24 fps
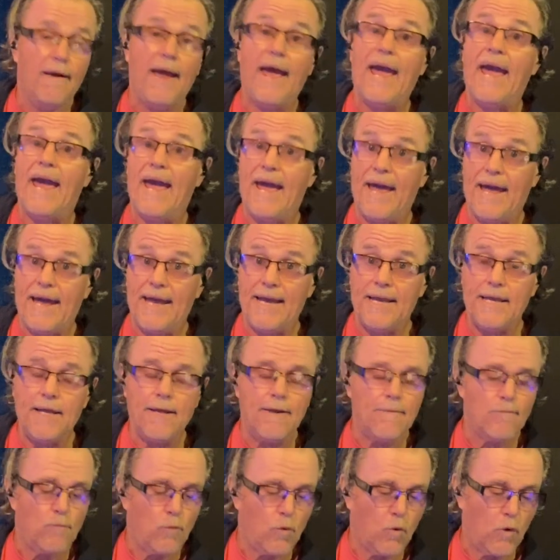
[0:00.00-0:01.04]
A,
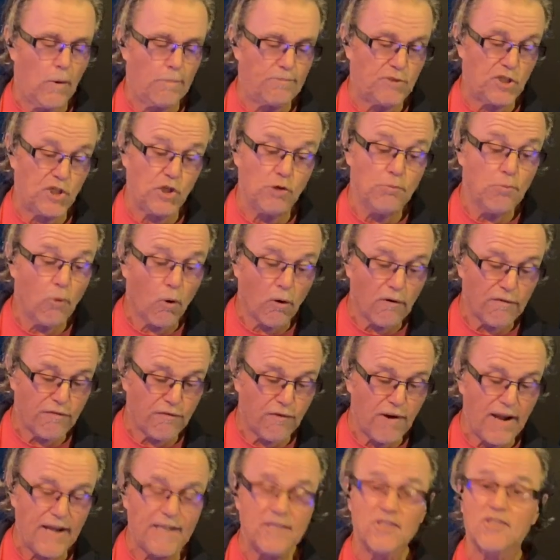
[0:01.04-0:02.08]
go up 2 more
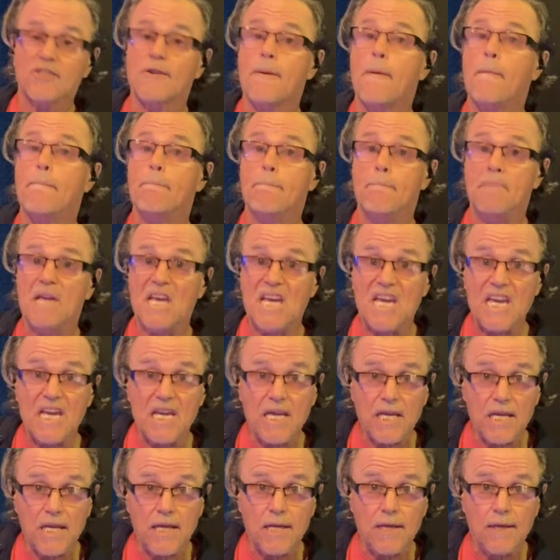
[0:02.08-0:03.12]
frets,
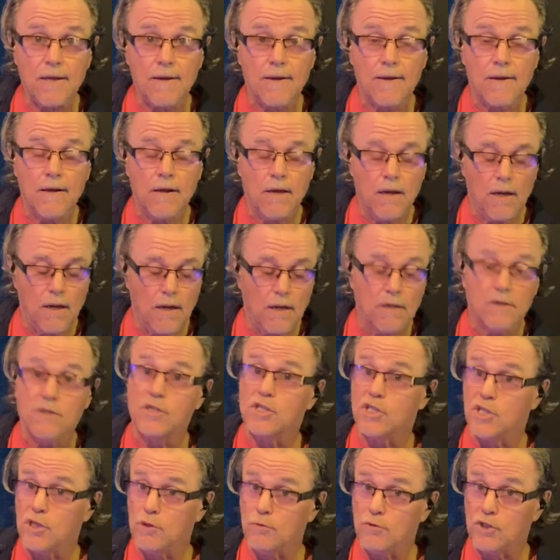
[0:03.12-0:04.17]
B,
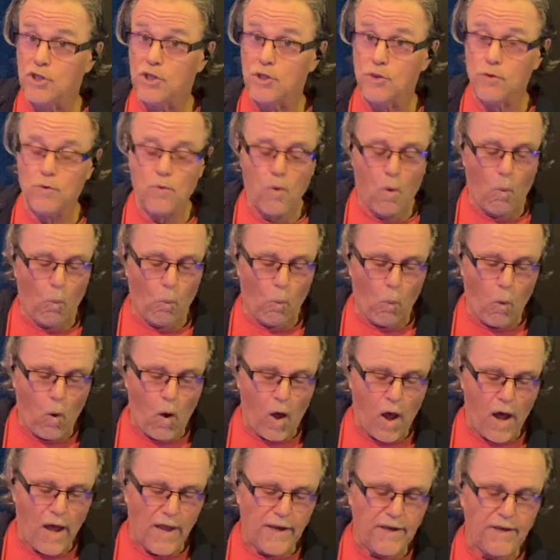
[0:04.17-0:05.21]
2, 2,
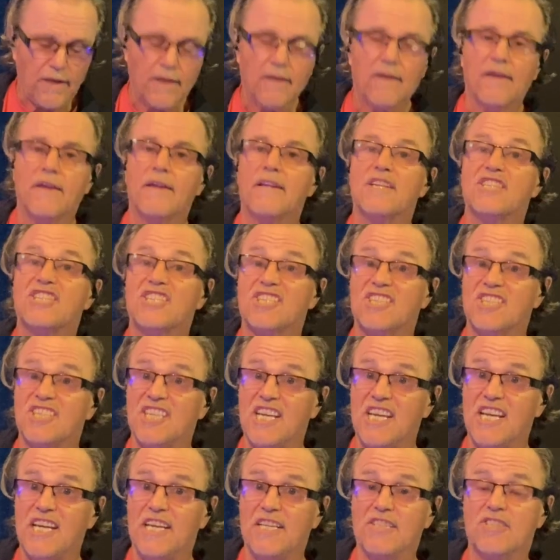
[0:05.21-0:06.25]
1,
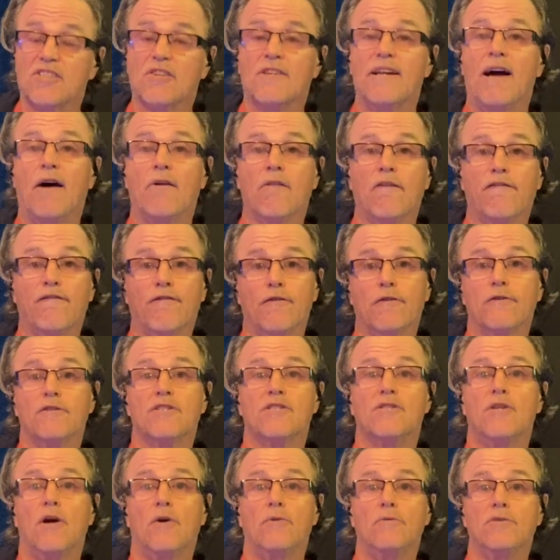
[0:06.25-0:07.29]
C. So now the
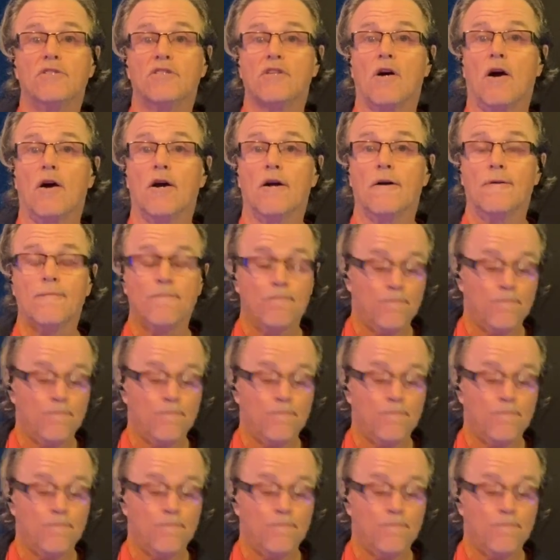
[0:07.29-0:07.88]
first notes are